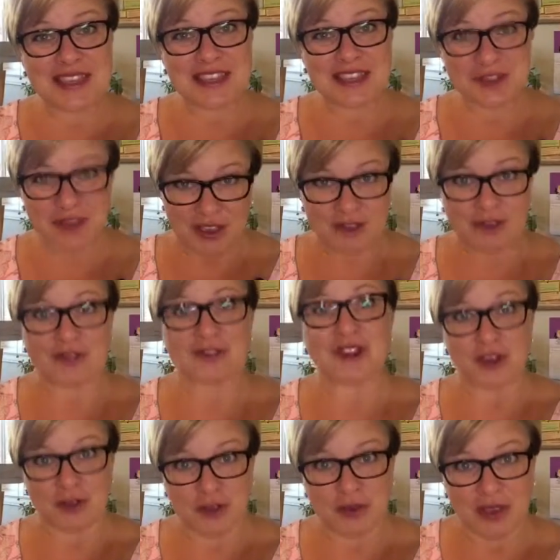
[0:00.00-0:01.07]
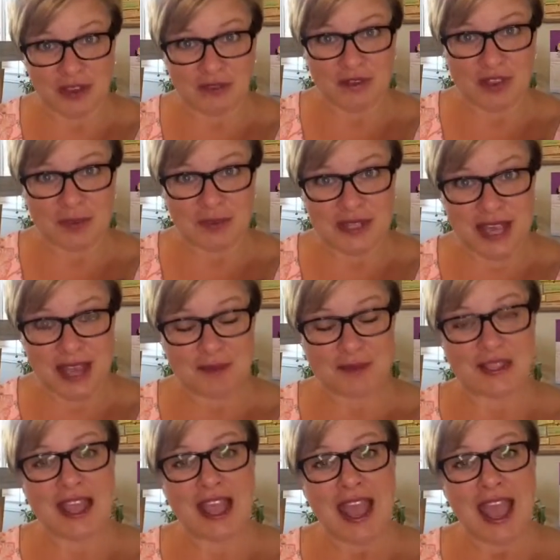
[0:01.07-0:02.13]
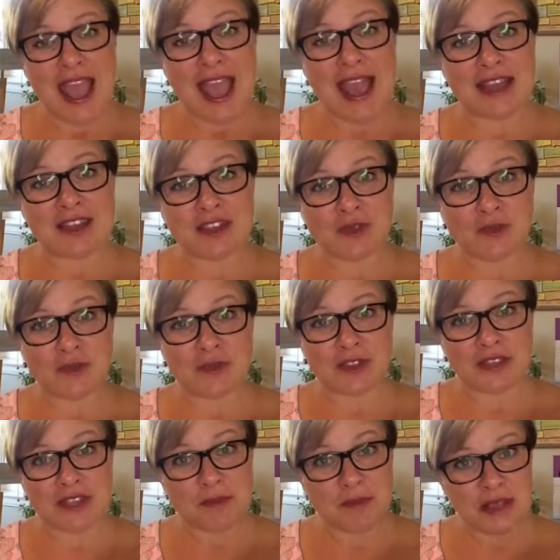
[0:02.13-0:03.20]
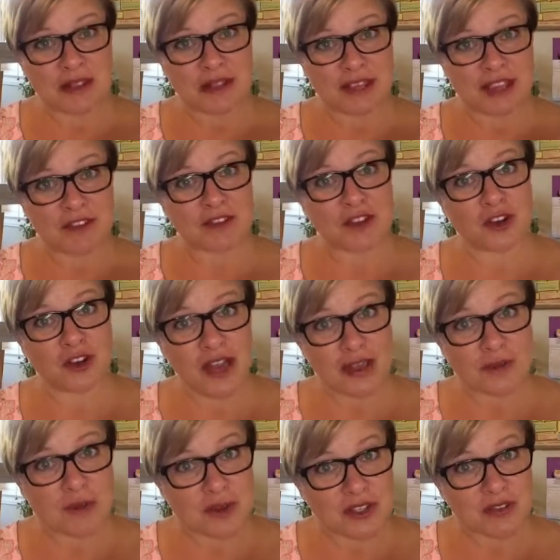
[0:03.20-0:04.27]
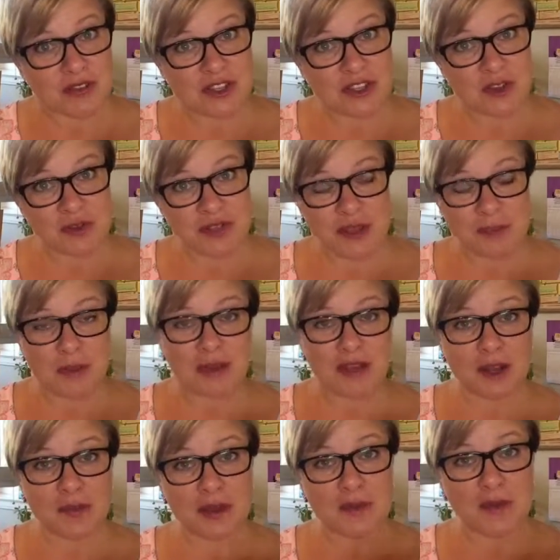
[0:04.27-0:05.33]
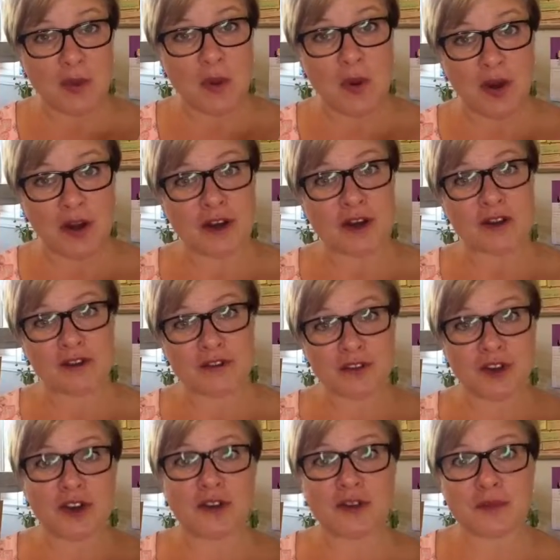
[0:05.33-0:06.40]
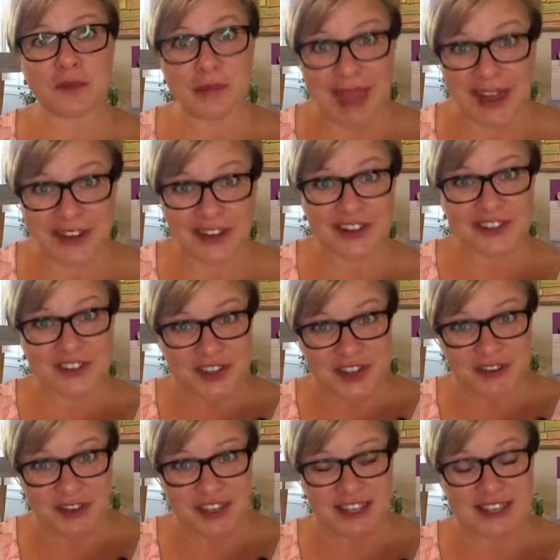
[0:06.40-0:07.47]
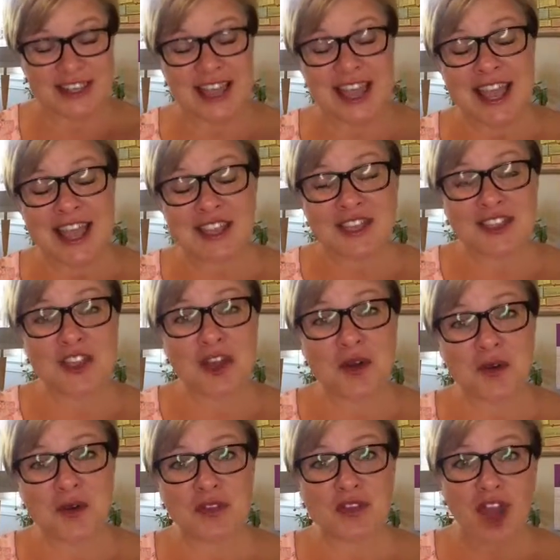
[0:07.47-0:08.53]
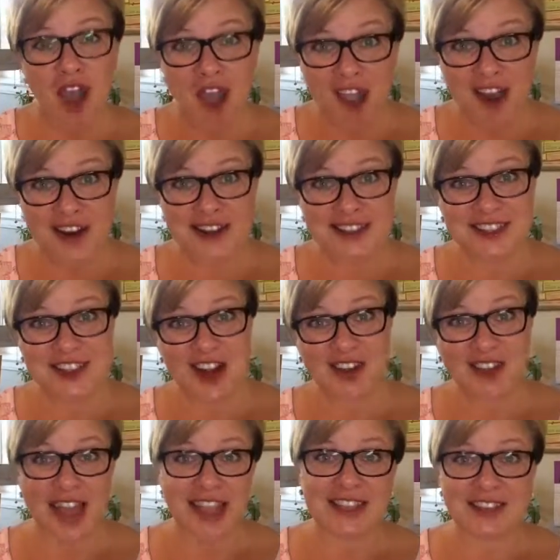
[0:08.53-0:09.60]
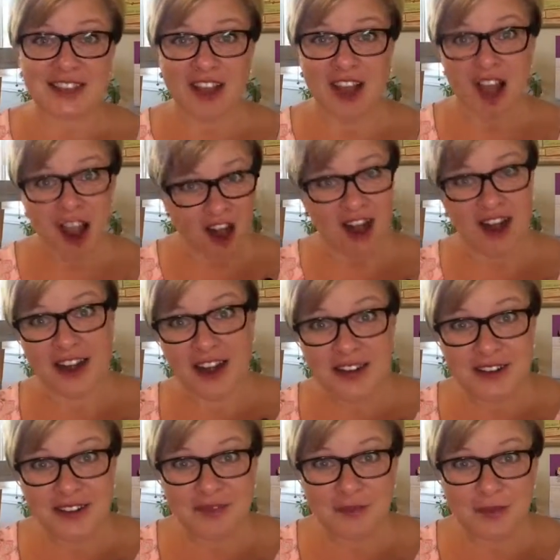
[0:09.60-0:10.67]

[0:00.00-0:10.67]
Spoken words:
you give them tips. And you typically, if you're like most of us, you tip a little bit more for better service. So the hearts are like our